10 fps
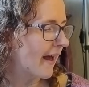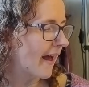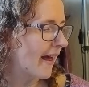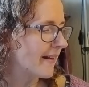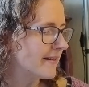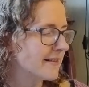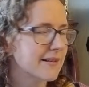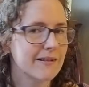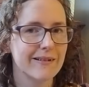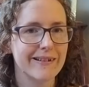and
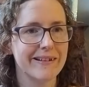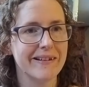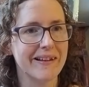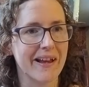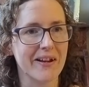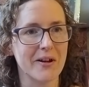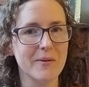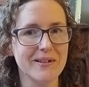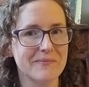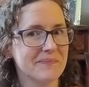get
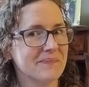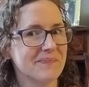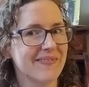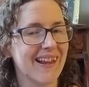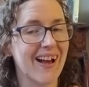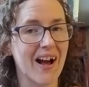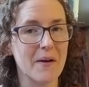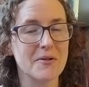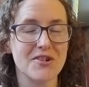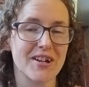going.
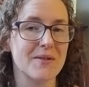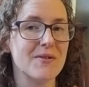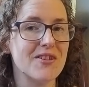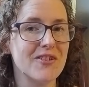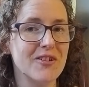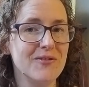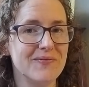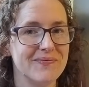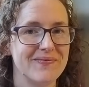I will check in with you soon.